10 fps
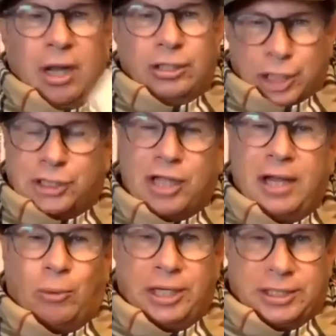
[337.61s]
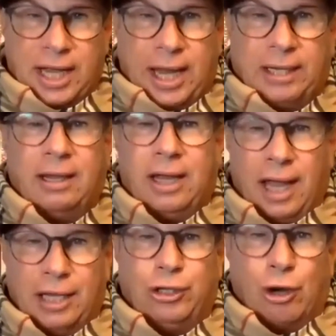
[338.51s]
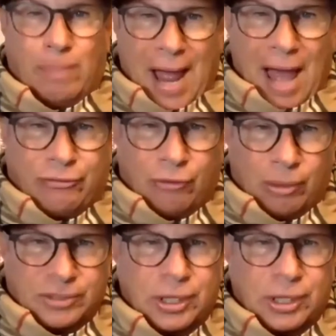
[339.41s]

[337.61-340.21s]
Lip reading: just like we did in your bathrooms.